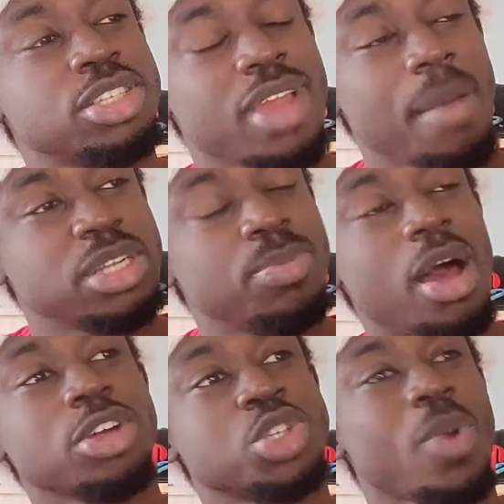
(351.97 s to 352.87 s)
considering how much
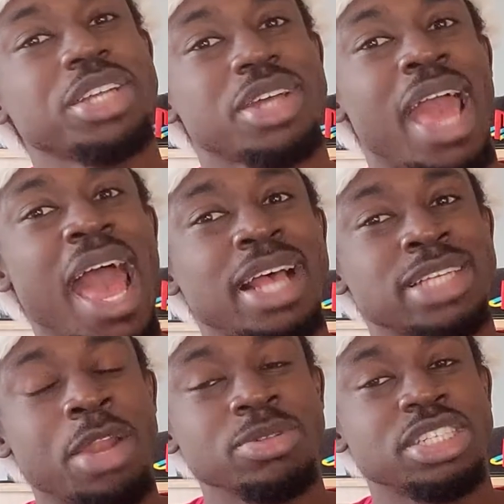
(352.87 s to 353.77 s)
manga Shueisha
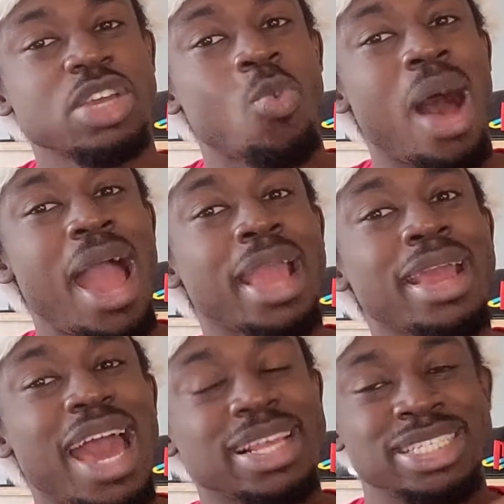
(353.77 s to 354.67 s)
has, I don't see why
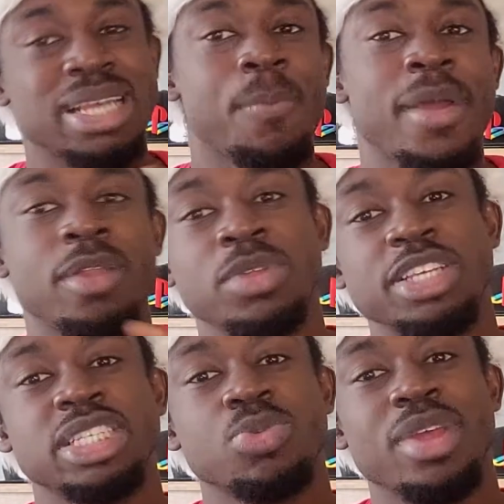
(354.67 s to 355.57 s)
kind of separated with
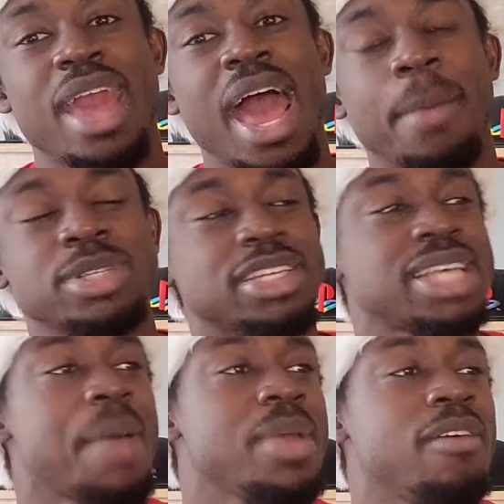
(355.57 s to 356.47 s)
these 3 apps. Like,
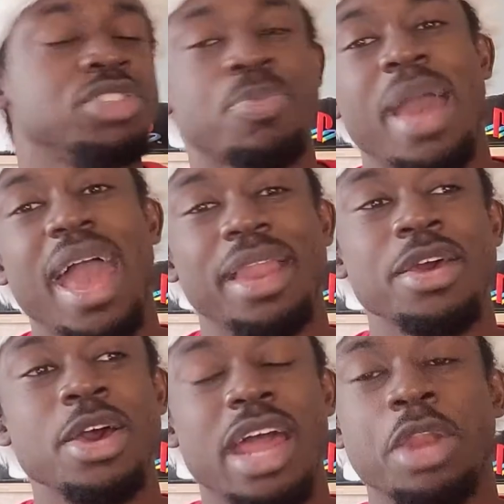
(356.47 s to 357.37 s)
it's happening out of
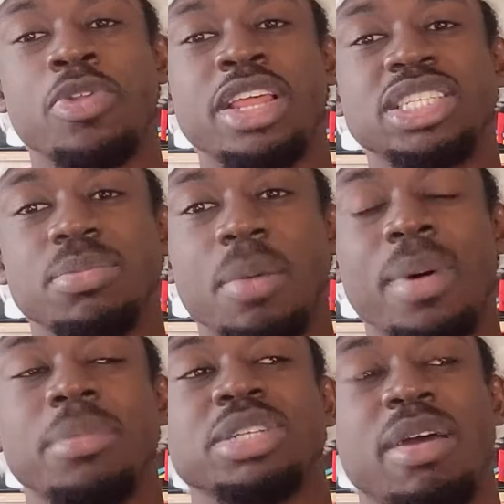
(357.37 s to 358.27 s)
Japan. I know they need someone to
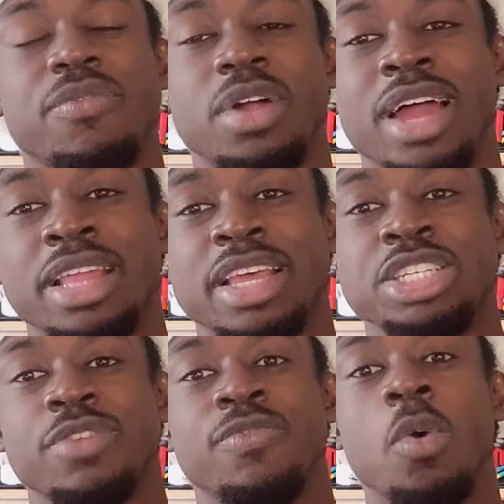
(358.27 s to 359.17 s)
publish it, but I feel like they
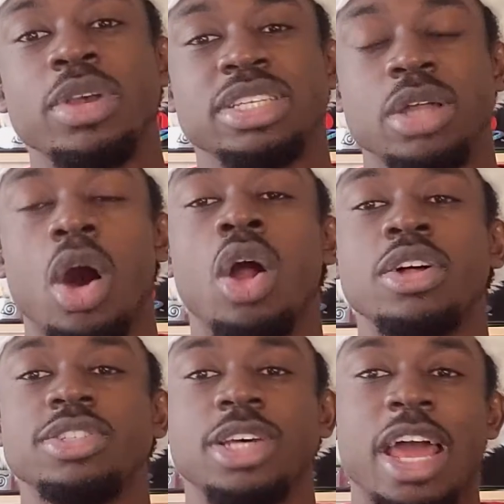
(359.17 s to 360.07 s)
should focus it
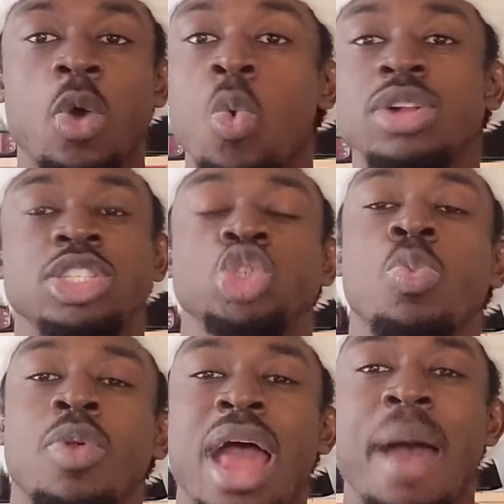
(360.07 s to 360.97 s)
all into like one
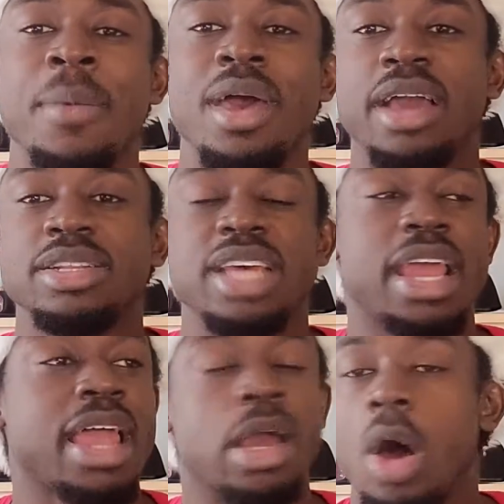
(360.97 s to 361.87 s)
super app and
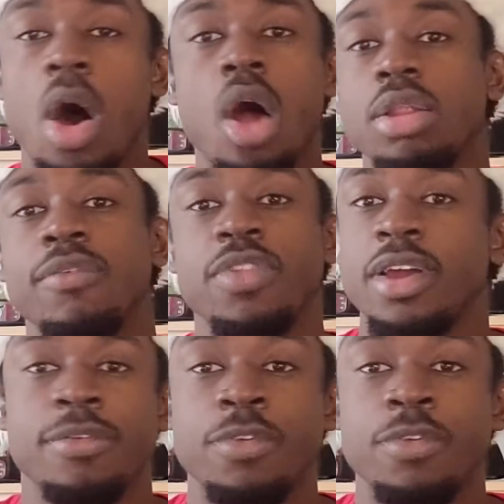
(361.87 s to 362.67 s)
contain like all of their